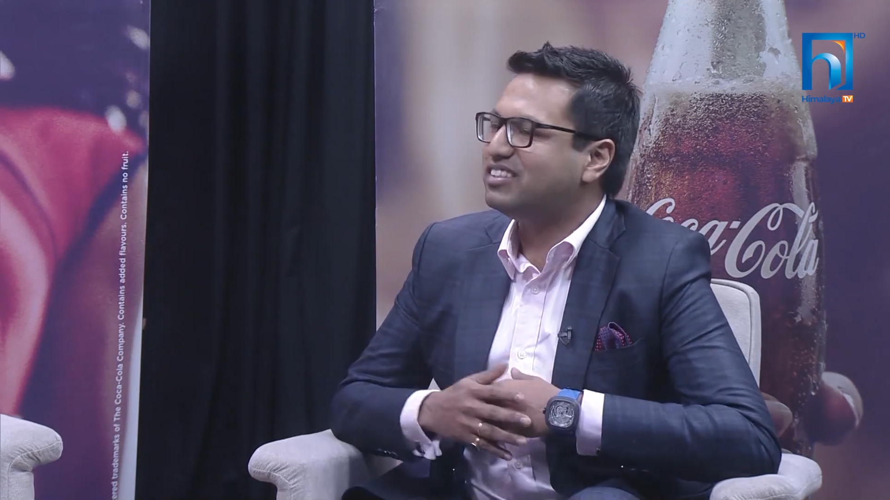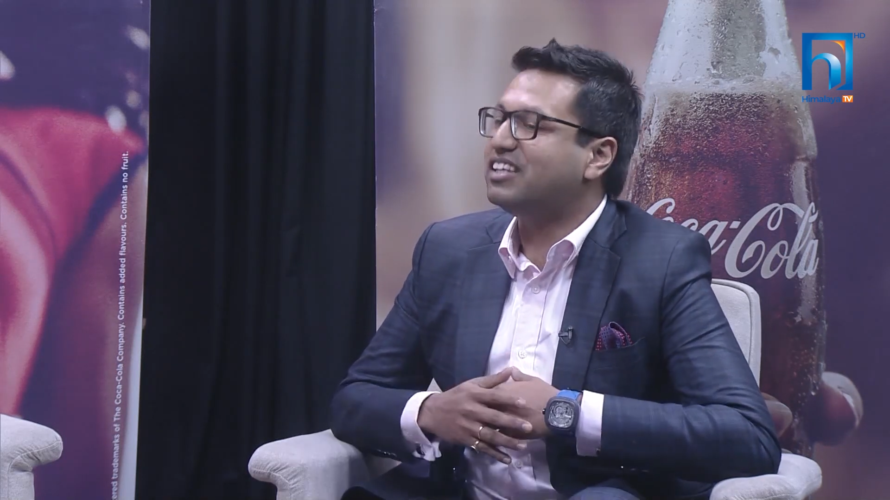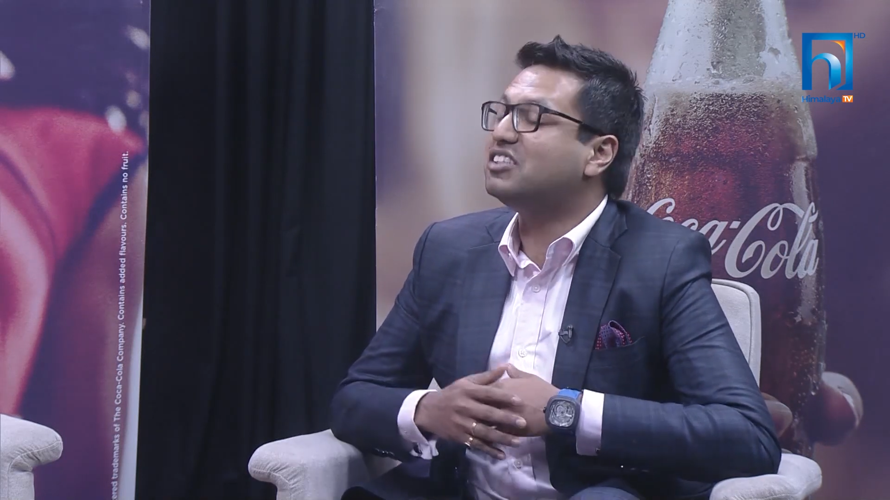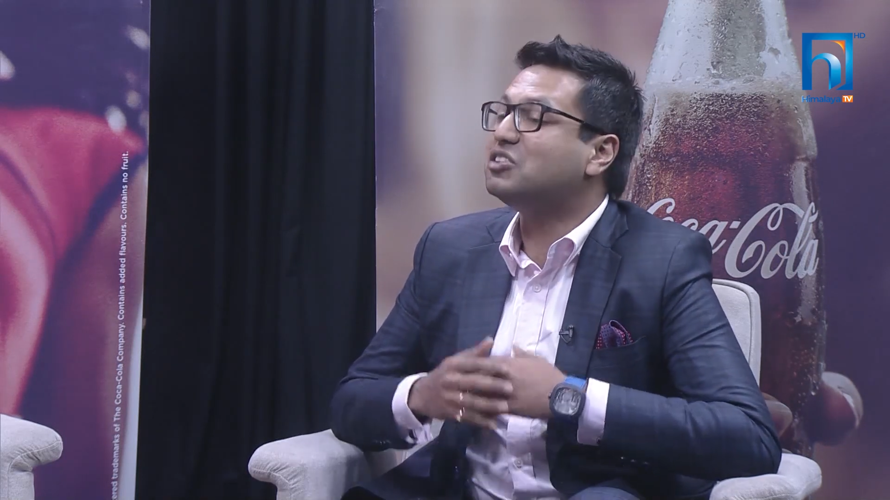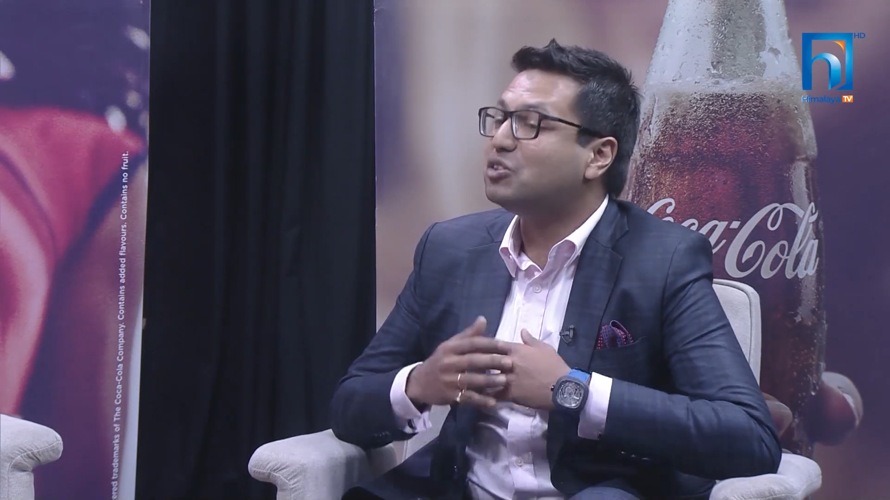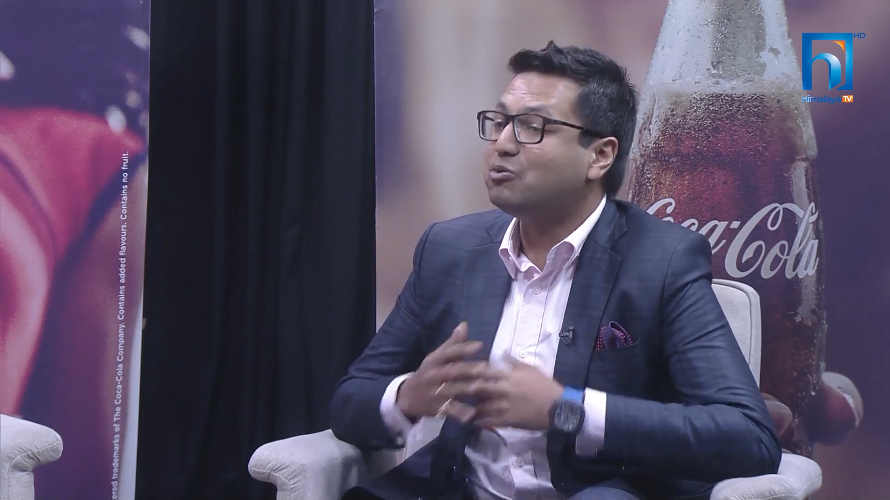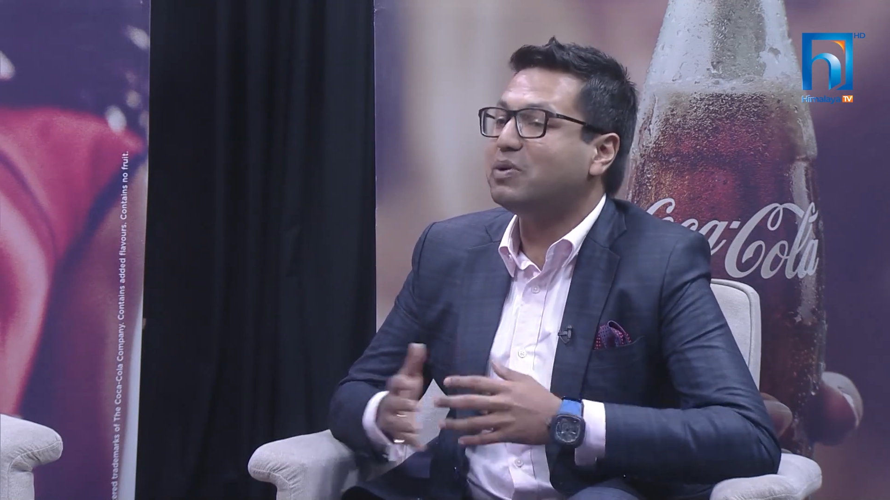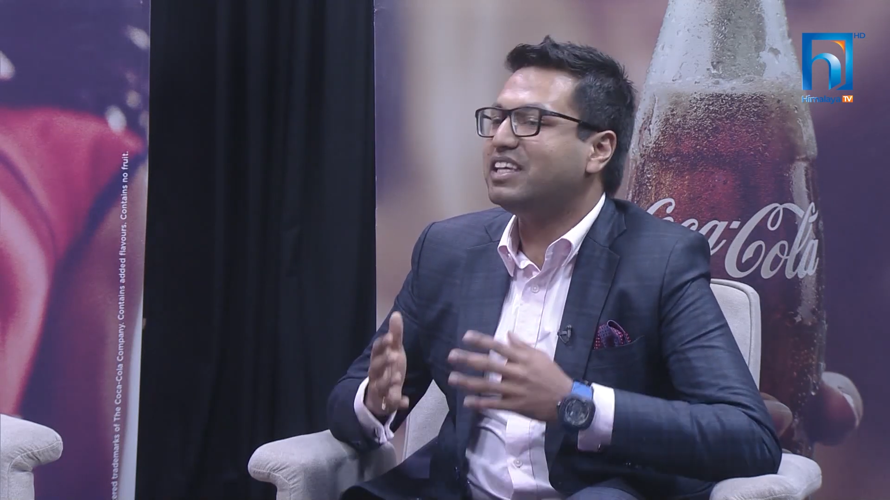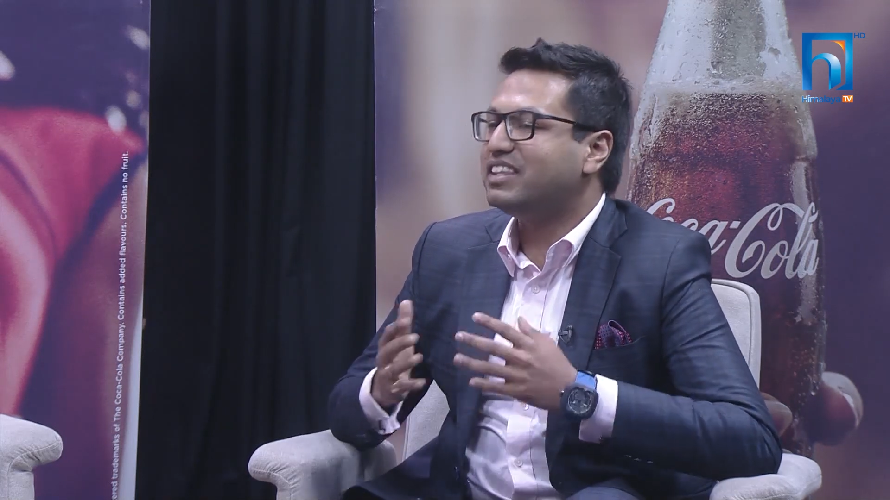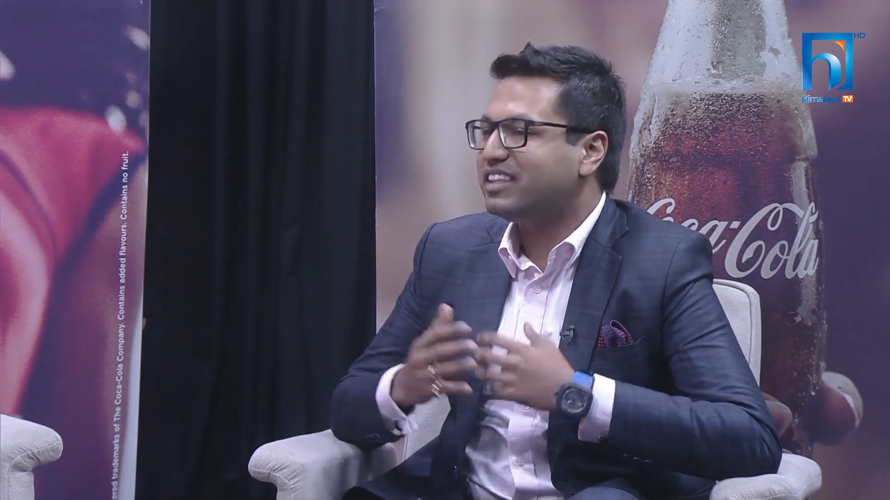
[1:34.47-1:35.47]
there are so
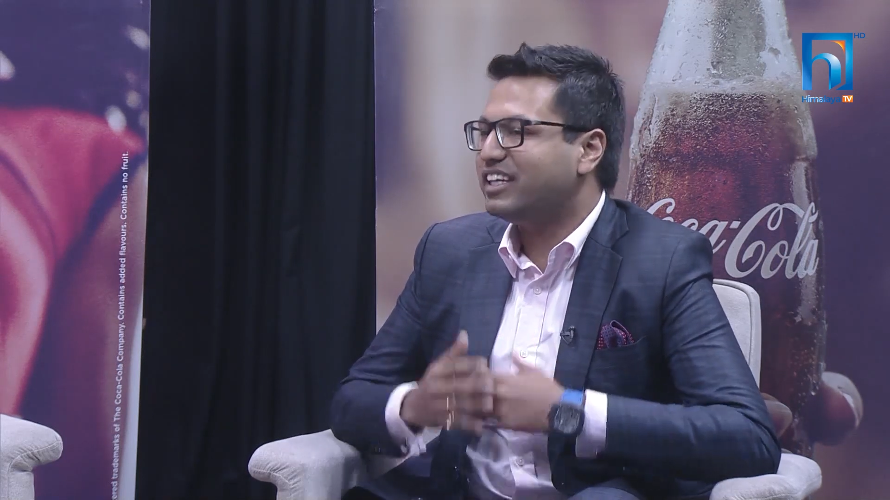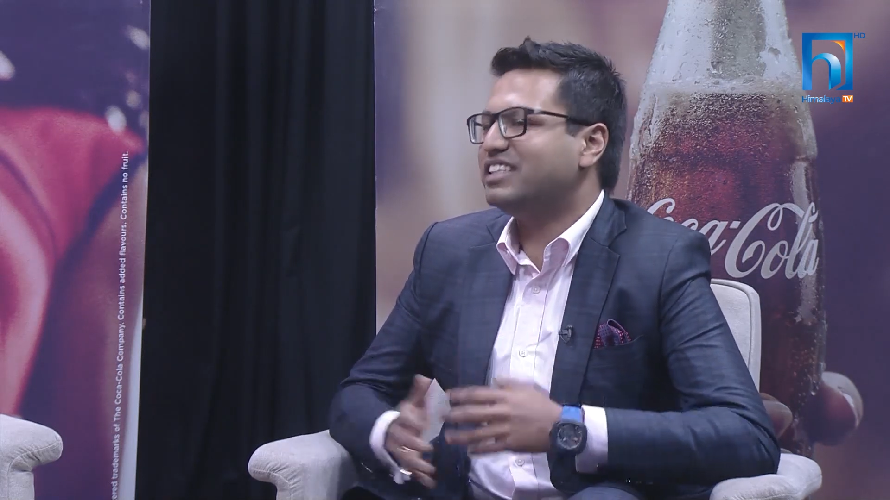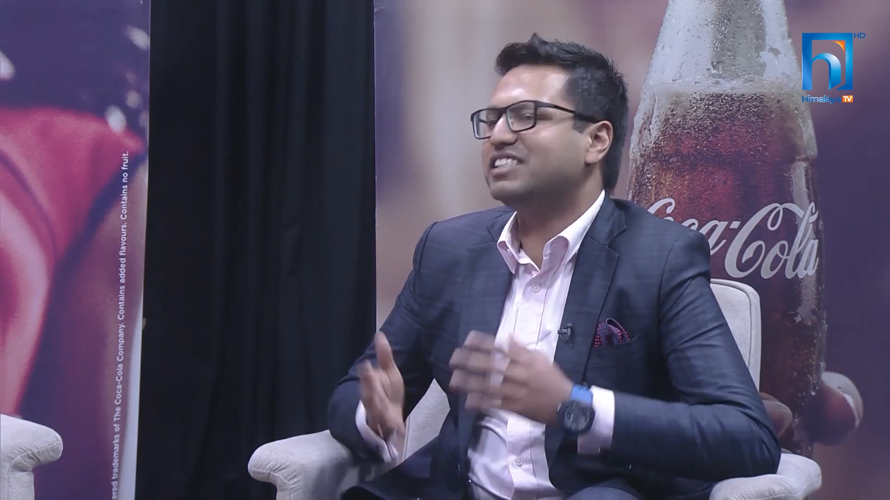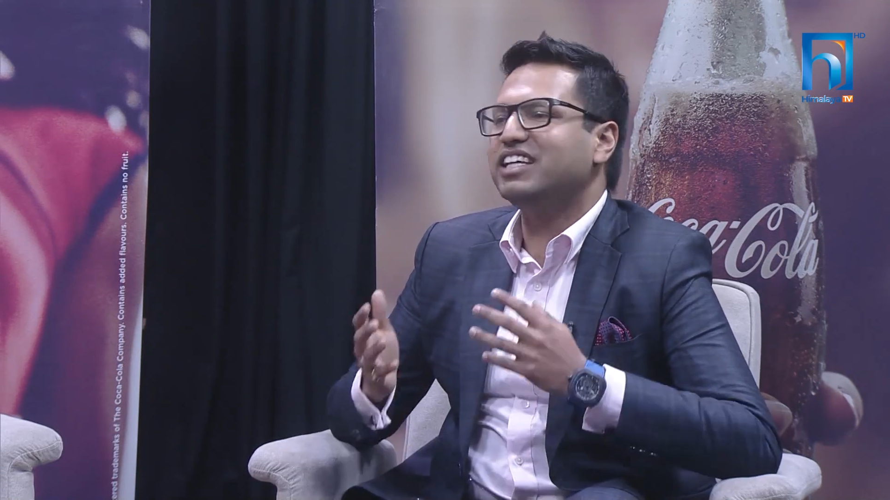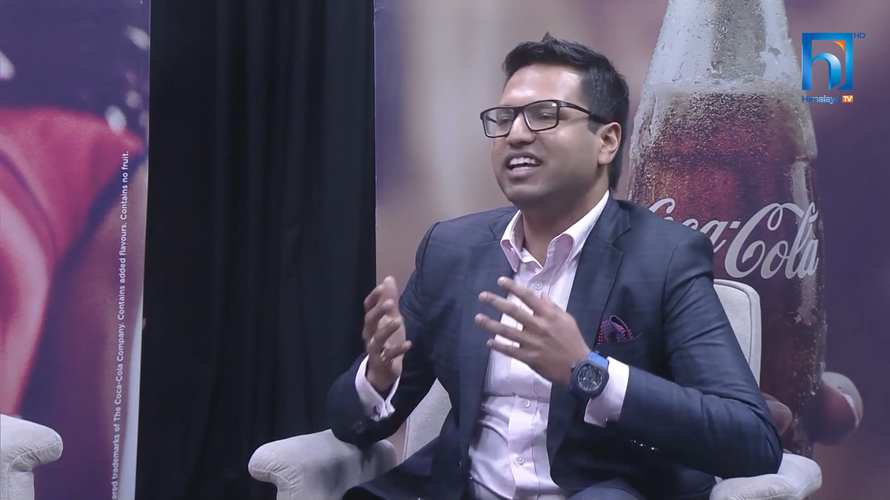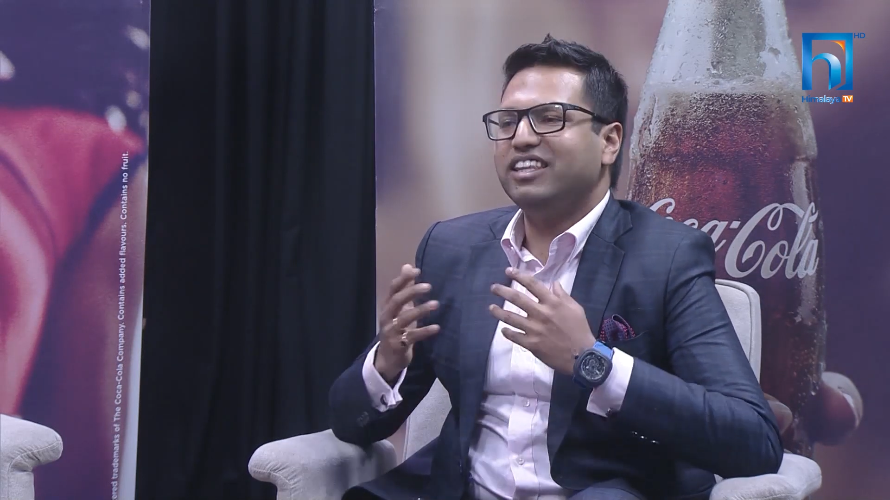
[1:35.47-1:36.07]
many things